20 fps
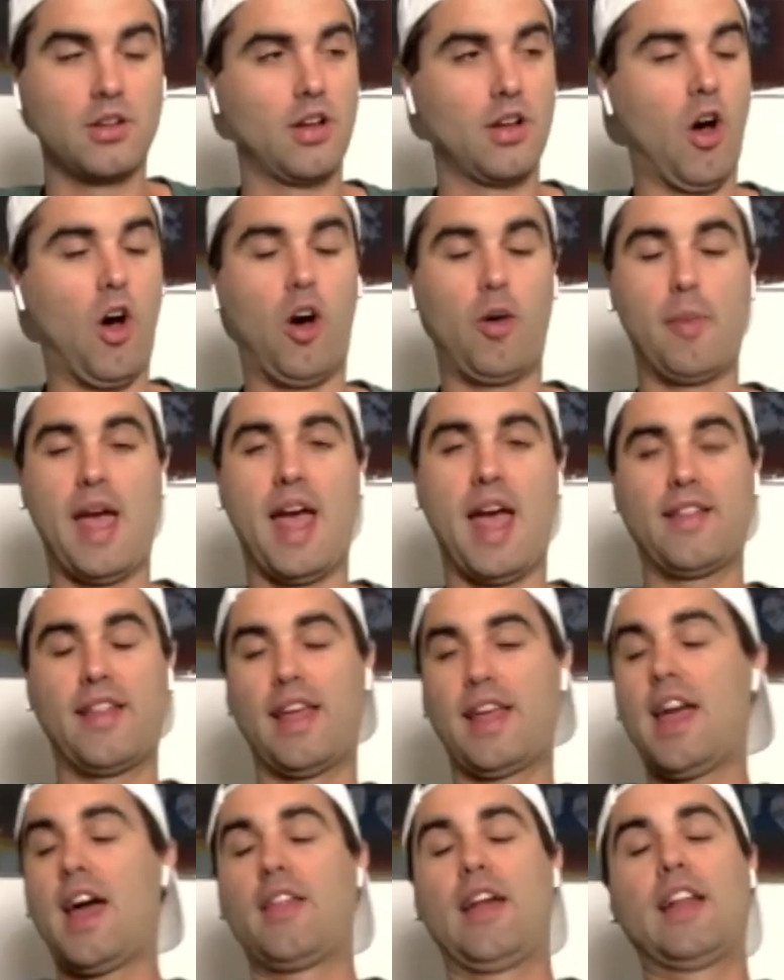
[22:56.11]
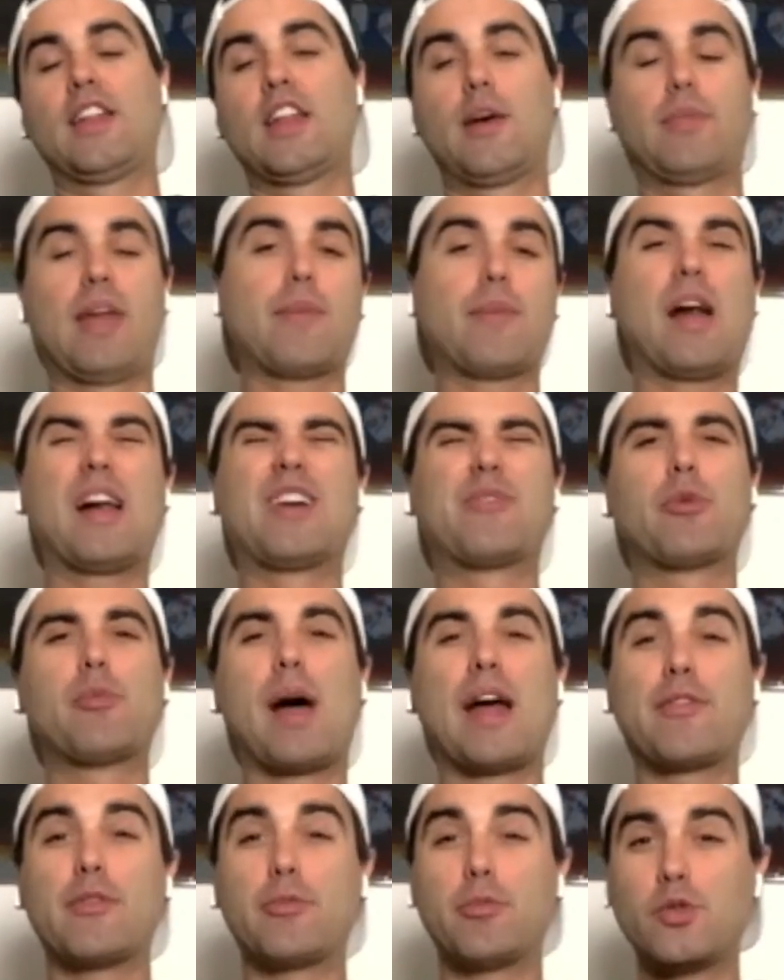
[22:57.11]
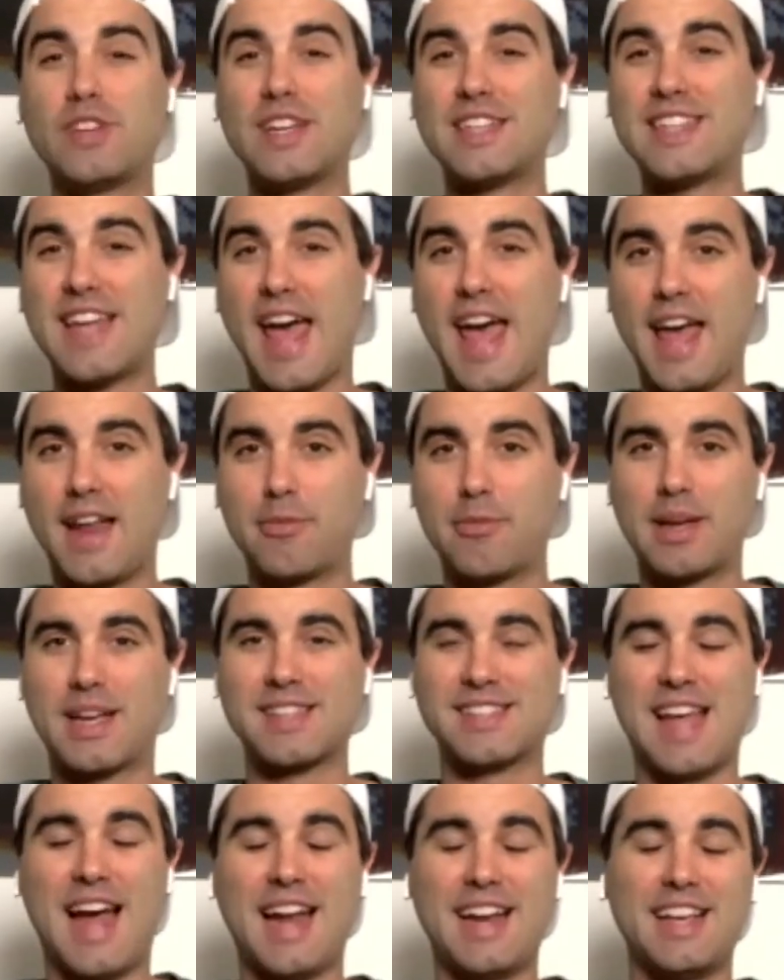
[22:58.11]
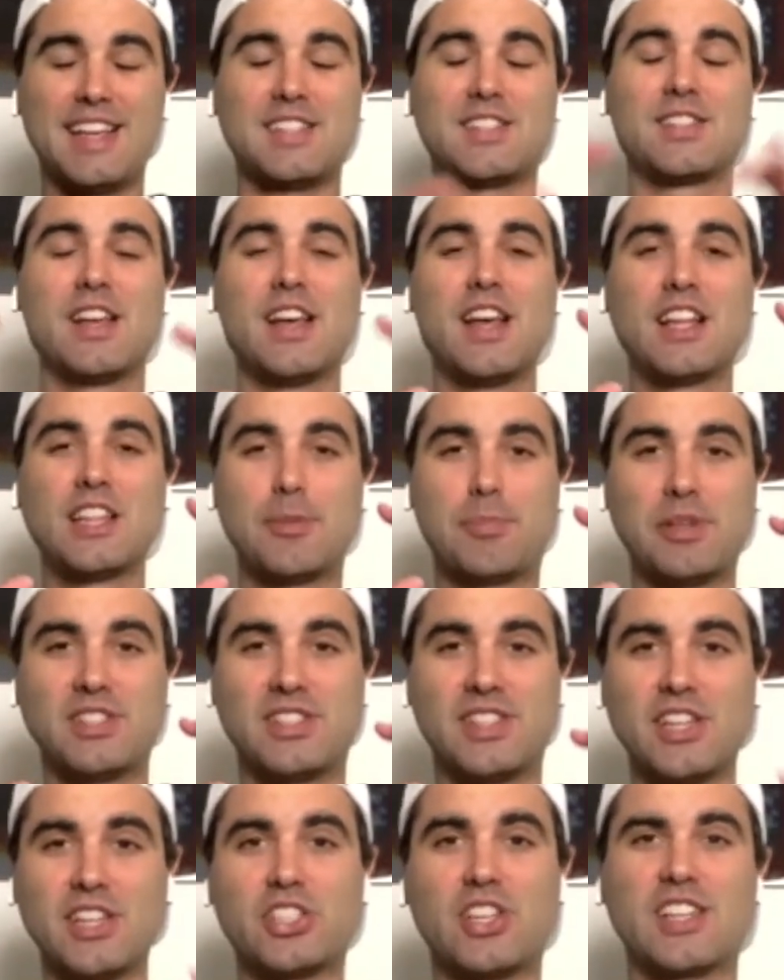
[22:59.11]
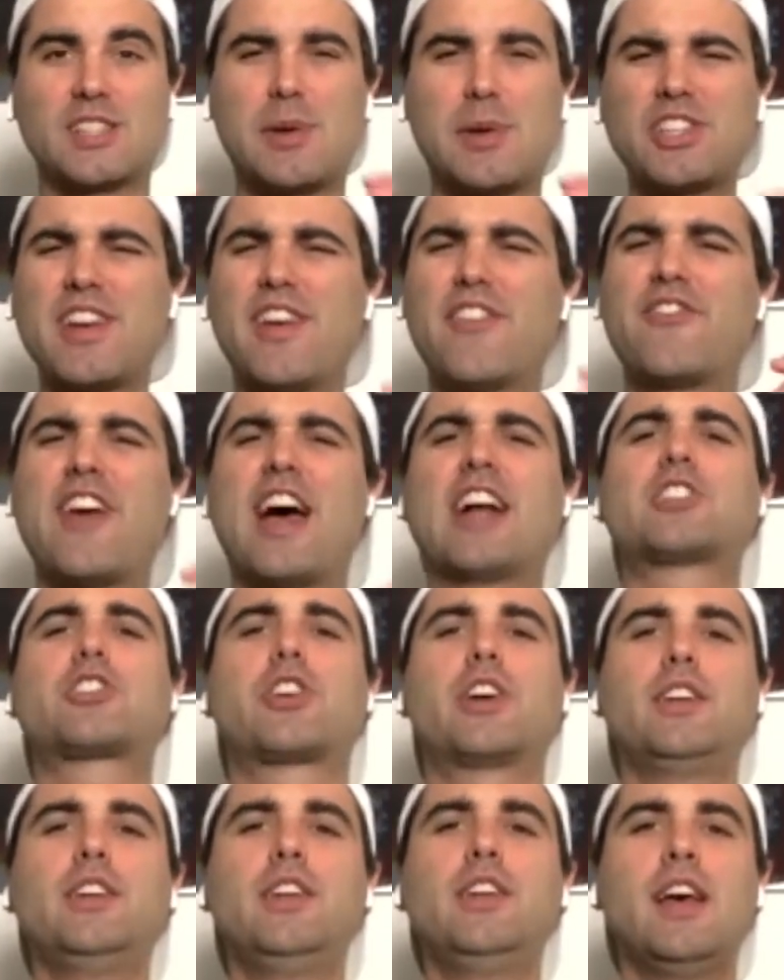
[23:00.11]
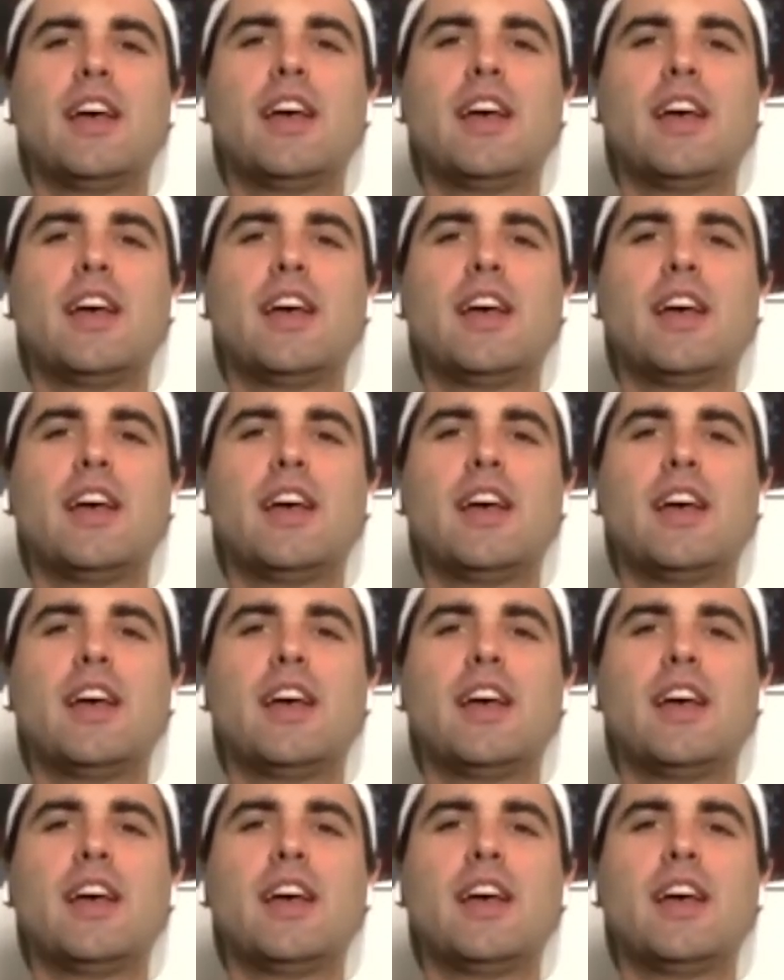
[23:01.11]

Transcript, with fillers: oh, man, yeah, that number might even move to 10, because that is the position, especially a veteran